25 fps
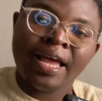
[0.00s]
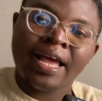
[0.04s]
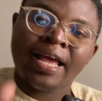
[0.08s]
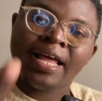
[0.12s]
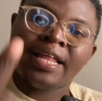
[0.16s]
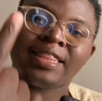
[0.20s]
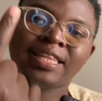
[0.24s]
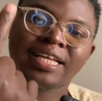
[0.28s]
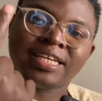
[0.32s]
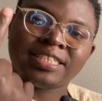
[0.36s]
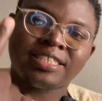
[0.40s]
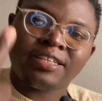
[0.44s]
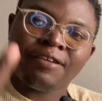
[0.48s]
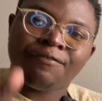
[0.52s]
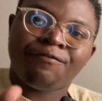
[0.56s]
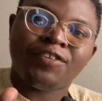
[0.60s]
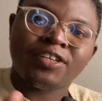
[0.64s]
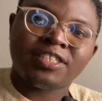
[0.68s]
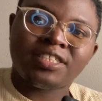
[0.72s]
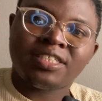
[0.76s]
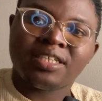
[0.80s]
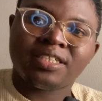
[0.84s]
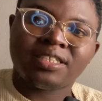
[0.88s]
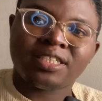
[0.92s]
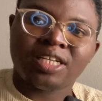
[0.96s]
That's the first
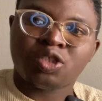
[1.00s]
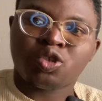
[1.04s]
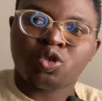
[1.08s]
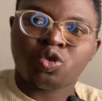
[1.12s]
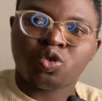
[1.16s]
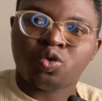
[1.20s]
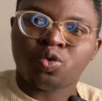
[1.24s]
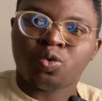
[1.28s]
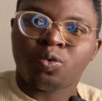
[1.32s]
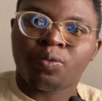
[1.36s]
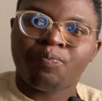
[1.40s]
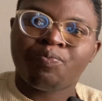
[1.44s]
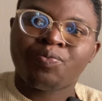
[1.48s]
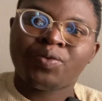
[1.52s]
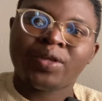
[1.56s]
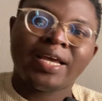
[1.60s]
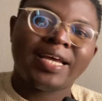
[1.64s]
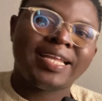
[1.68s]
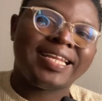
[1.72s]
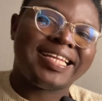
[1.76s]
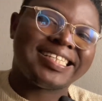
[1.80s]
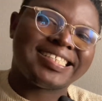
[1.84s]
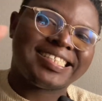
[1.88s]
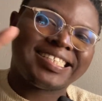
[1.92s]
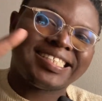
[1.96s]
thing that you do.
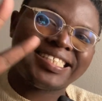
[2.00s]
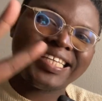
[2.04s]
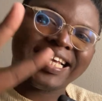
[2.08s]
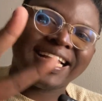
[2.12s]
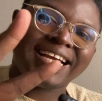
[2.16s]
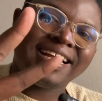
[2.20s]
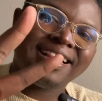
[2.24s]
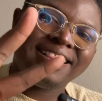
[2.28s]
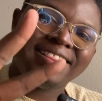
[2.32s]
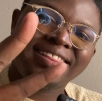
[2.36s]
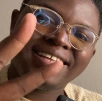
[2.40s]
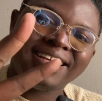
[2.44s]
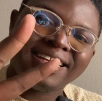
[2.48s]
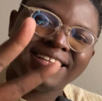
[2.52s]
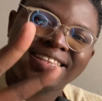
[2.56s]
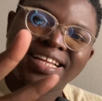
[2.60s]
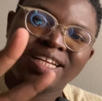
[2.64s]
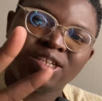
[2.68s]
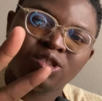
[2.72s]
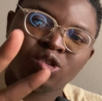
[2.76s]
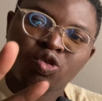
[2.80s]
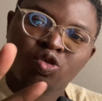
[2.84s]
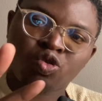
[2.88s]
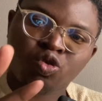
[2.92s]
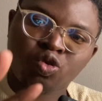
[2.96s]
The second thing that
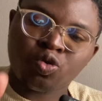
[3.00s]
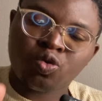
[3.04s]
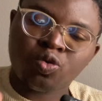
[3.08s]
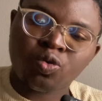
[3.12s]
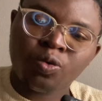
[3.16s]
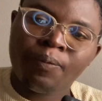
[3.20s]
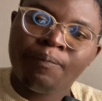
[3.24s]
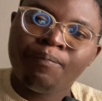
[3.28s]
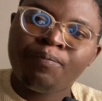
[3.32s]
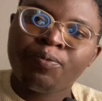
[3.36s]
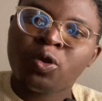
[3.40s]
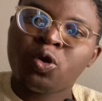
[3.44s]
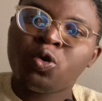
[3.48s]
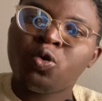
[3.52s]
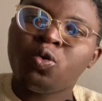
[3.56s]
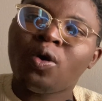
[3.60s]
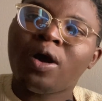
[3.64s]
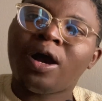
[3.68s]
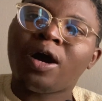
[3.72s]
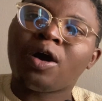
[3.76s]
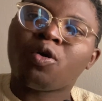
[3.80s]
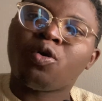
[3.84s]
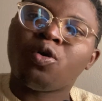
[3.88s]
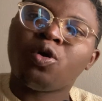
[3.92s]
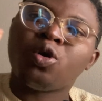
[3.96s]
you do, you
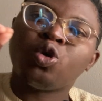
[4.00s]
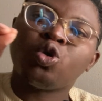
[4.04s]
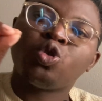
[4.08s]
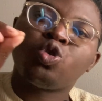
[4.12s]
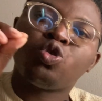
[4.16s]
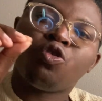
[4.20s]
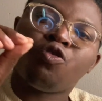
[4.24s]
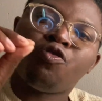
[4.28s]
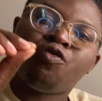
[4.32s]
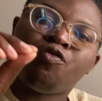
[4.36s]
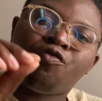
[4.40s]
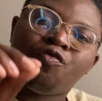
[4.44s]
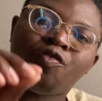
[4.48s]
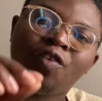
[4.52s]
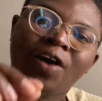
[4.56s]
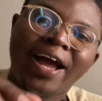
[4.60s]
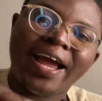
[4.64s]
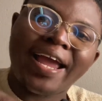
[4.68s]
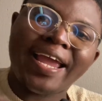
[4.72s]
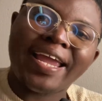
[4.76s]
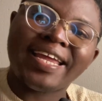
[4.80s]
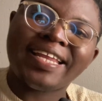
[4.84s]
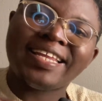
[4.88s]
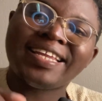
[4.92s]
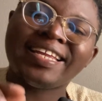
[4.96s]
are going to
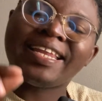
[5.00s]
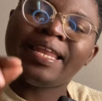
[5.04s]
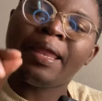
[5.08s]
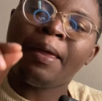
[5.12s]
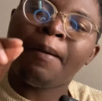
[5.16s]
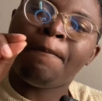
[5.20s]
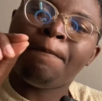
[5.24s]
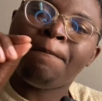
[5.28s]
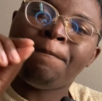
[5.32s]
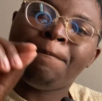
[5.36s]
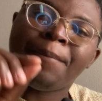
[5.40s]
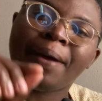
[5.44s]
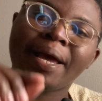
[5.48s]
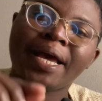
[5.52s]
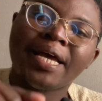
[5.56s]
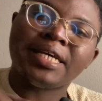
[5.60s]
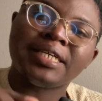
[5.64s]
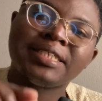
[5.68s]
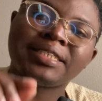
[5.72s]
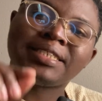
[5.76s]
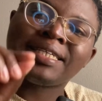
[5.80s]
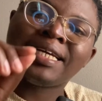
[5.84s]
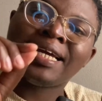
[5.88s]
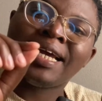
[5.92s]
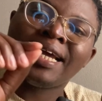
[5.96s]
find the
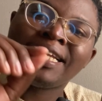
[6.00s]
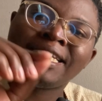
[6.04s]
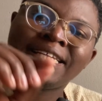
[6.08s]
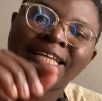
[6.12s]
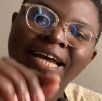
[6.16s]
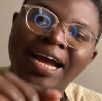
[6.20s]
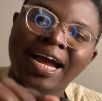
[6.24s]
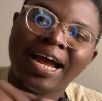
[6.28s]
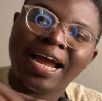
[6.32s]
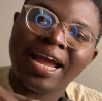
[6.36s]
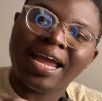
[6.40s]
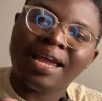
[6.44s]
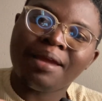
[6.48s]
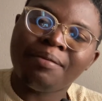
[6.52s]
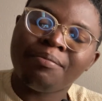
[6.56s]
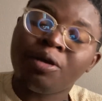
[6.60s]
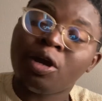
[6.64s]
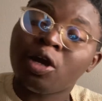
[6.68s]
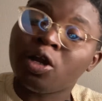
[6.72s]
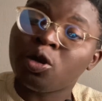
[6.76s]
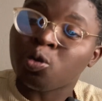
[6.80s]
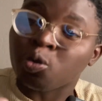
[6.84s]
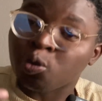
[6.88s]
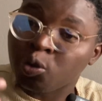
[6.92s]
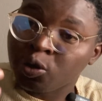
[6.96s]
best time,
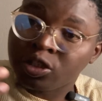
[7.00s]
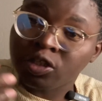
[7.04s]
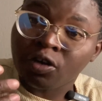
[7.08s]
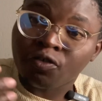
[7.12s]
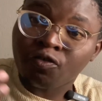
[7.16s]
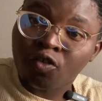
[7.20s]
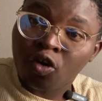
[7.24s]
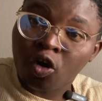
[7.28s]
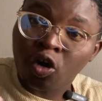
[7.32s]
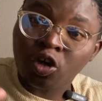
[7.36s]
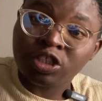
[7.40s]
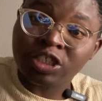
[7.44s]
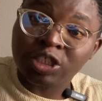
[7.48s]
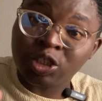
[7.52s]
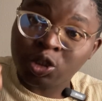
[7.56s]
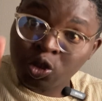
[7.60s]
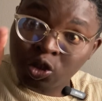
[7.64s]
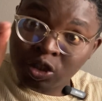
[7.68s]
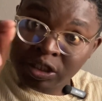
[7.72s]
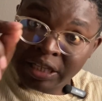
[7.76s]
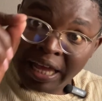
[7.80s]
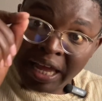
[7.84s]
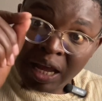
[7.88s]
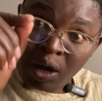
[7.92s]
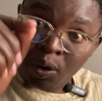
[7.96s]
and which of course is
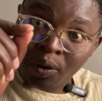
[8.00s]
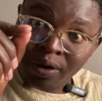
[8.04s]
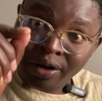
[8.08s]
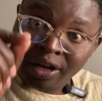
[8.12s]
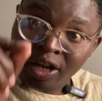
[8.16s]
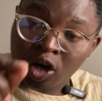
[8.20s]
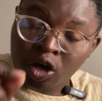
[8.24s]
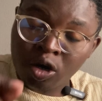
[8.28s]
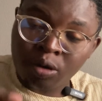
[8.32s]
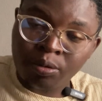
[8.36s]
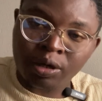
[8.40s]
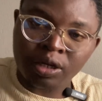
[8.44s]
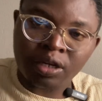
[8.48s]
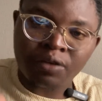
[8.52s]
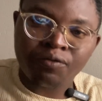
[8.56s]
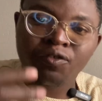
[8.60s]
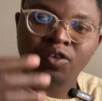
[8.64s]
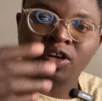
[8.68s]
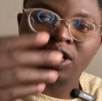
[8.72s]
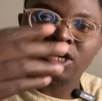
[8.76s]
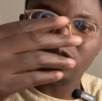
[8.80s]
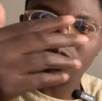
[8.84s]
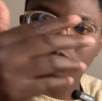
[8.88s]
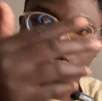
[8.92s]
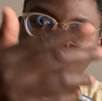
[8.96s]
there on the robot. If you
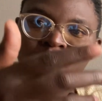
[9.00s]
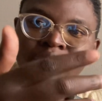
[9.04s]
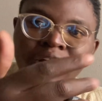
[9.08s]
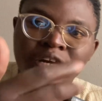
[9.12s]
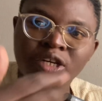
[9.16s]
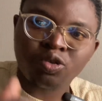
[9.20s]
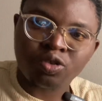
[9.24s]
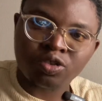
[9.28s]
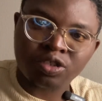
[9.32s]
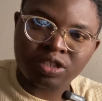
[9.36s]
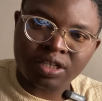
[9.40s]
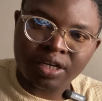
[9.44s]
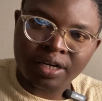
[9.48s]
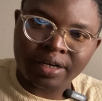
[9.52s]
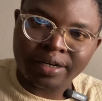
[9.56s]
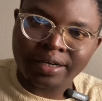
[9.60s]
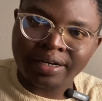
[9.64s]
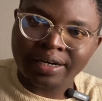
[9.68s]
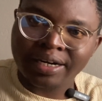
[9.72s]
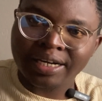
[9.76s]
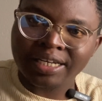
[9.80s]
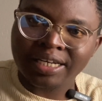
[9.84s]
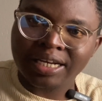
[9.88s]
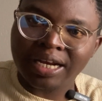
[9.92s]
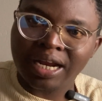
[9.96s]
can look at your screen
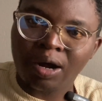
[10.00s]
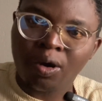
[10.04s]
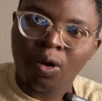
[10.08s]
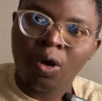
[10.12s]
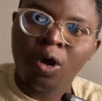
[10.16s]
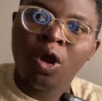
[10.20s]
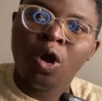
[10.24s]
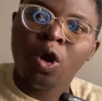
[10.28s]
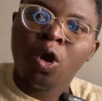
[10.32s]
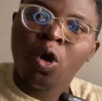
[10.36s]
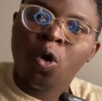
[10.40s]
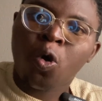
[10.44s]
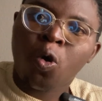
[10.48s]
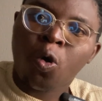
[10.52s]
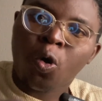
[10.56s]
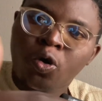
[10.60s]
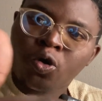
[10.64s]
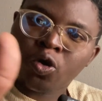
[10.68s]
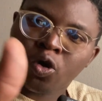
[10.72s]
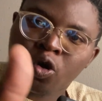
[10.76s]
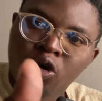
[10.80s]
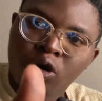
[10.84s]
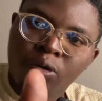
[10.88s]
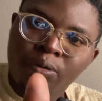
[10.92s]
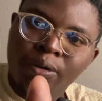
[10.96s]
right now on your
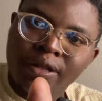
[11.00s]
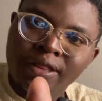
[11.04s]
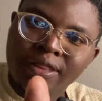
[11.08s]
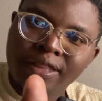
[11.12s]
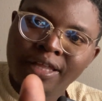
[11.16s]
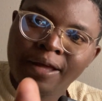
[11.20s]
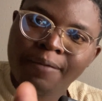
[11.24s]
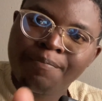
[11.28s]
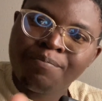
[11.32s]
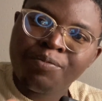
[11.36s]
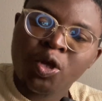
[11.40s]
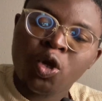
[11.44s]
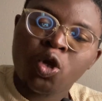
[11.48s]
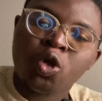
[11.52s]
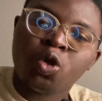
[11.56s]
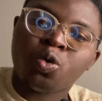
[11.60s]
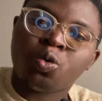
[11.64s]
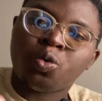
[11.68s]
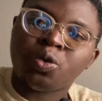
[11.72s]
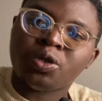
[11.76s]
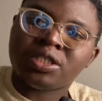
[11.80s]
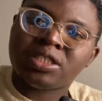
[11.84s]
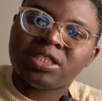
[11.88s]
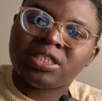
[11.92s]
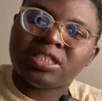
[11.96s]
robot there, you
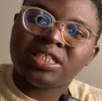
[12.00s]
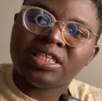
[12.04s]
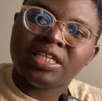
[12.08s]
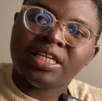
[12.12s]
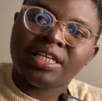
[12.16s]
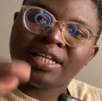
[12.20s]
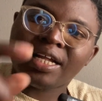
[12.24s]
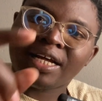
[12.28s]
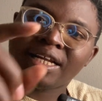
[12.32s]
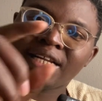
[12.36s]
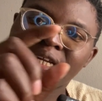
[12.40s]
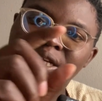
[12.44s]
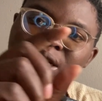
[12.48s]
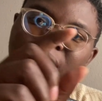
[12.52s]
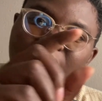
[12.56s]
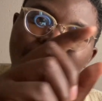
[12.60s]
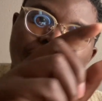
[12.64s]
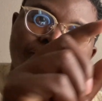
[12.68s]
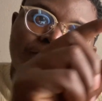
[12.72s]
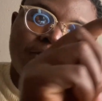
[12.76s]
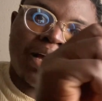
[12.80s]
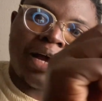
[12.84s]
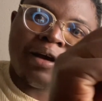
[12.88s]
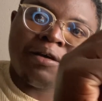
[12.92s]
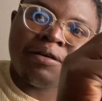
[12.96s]
would see that
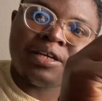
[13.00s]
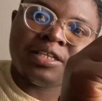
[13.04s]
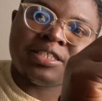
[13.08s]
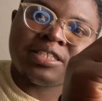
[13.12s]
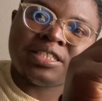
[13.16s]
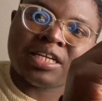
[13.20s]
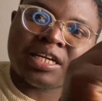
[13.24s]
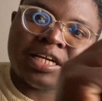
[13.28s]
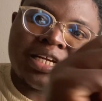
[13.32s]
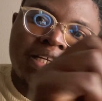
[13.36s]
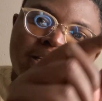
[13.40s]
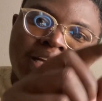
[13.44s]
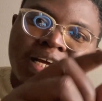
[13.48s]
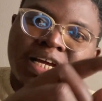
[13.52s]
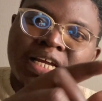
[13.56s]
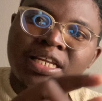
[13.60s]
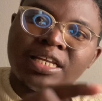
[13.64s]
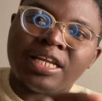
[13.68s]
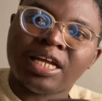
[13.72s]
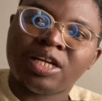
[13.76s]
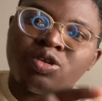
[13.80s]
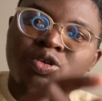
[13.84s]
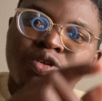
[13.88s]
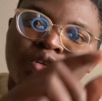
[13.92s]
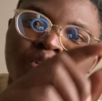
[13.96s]
after it's written
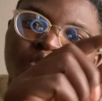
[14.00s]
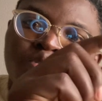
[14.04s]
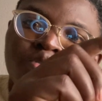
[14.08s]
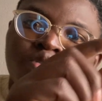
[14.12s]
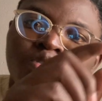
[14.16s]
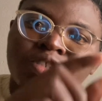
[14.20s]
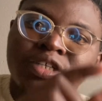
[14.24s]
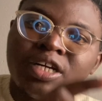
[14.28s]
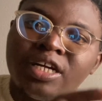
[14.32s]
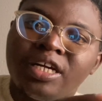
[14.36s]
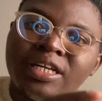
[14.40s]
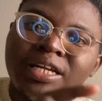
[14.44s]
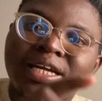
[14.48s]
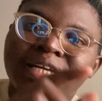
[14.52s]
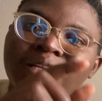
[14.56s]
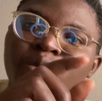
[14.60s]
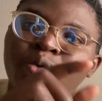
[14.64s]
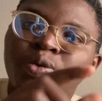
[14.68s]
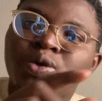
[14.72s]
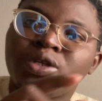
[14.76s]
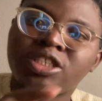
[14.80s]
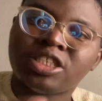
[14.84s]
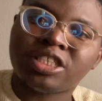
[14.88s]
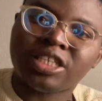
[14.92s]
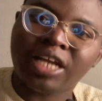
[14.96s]
that you need to trade at
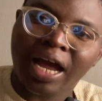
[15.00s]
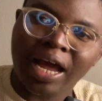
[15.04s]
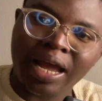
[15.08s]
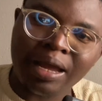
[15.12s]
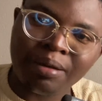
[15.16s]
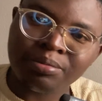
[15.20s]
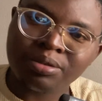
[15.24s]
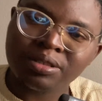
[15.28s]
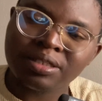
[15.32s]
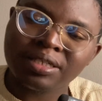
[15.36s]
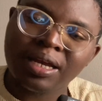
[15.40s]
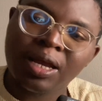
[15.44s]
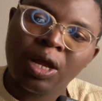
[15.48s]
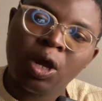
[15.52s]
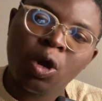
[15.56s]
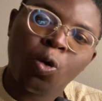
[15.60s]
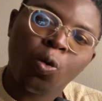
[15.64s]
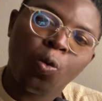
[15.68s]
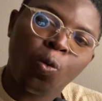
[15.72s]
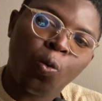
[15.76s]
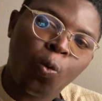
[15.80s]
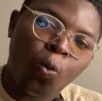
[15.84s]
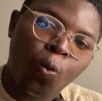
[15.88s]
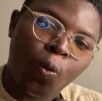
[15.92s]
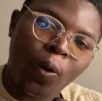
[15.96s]
which times.
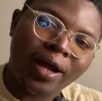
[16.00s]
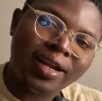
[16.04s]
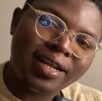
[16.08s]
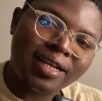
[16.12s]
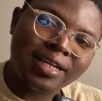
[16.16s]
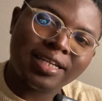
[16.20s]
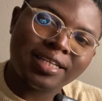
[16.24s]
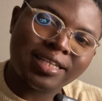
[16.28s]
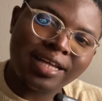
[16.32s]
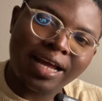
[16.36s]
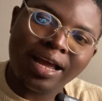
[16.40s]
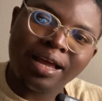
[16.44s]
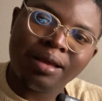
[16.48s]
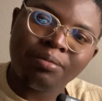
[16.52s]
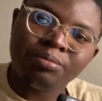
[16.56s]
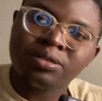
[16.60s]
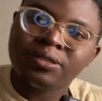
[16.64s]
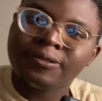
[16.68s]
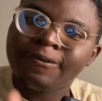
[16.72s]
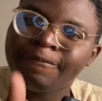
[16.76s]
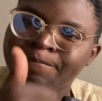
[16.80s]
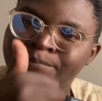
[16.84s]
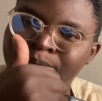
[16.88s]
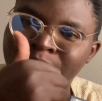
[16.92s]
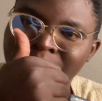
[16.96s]
What are the times?
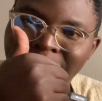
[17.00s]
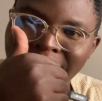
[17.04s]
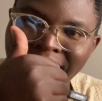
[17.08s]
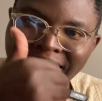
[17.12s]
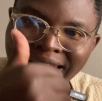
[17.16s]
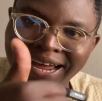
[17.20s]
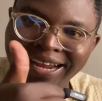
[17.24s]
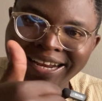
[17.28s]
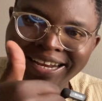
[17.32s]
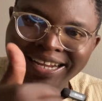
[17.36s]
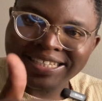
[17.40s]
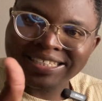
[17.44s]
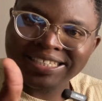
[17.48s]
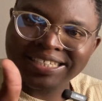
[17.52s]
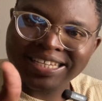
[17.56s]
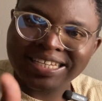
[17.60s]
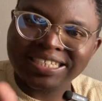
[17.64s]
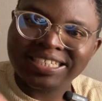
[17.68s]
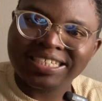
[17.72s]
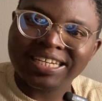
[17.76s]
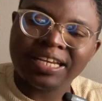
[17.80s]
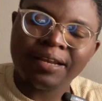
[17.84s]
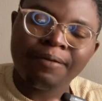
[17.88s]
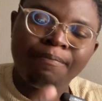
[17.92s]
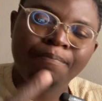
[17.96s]
London
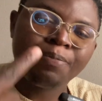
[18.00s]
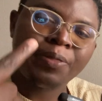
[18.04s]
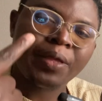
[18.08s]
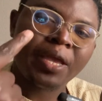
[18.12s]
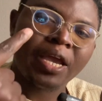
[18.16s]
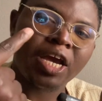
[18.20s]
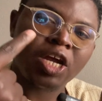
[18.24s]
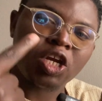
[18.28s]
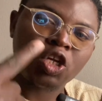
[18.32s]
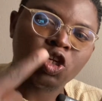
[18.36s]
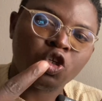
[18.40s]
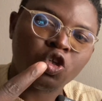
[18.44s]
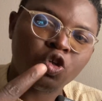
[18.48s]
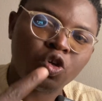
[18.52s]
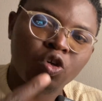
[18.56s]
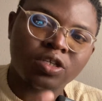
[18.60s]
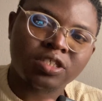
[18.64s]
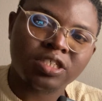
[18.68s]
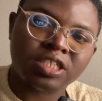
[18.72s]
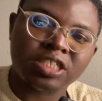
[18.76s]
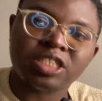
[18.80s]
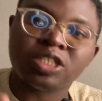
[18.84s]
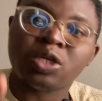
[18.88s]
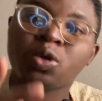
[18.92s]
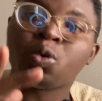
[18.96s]
session and New York
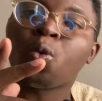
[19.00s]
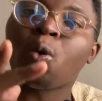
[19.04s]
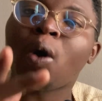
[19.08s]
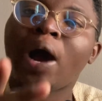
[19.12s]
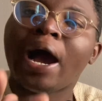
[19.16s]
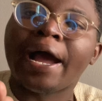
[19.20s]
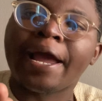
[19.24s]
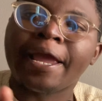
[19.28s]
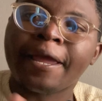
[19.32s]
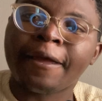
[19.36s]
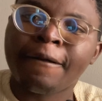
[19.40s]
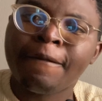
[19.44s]
session. Why?